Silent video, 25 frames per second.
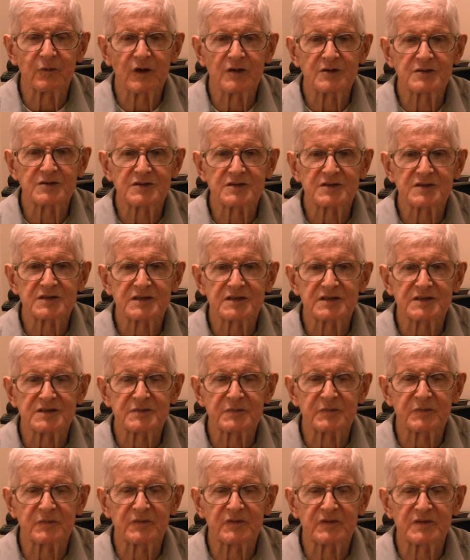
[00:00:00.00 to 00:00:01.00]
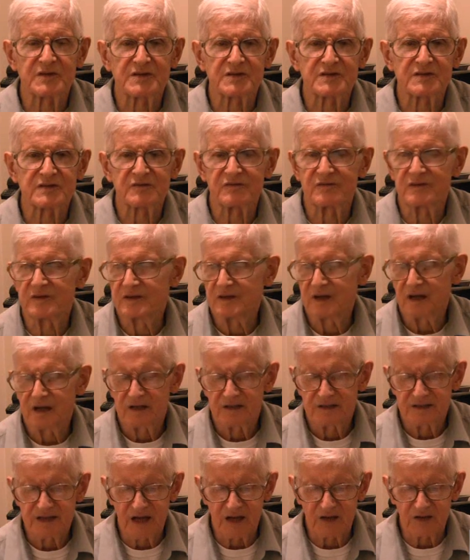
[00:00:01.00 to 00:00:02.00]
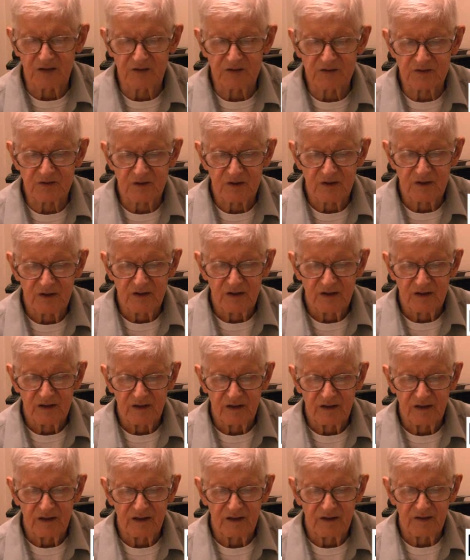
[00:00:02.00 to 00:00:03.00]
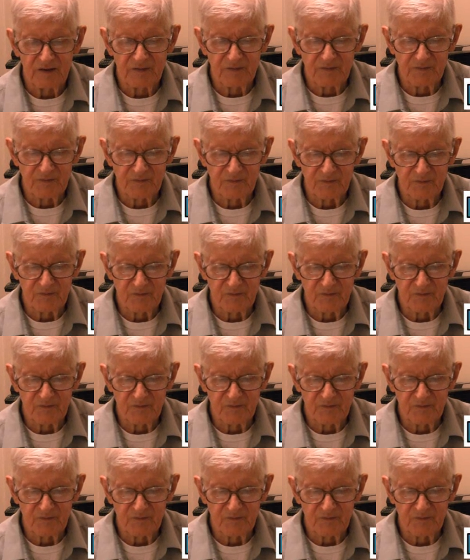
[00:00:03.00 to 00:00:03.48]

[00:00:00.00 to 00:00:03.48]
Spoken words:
watch this dollar $1